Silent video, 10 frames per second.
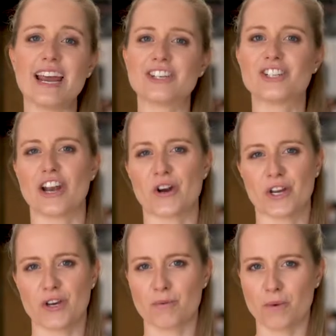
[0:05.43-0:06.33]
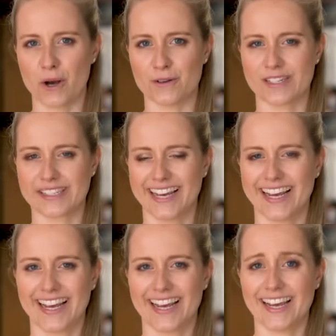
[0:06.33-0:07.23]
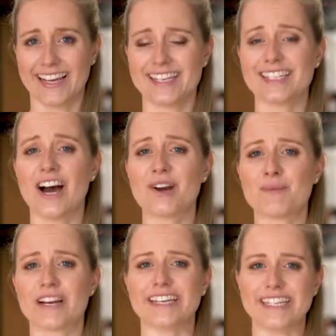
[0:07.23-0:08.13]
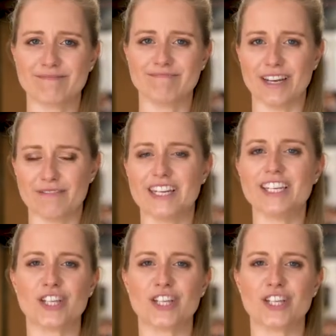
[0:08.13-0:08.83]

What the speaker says: and sharing your post. And it's heartbreaking if they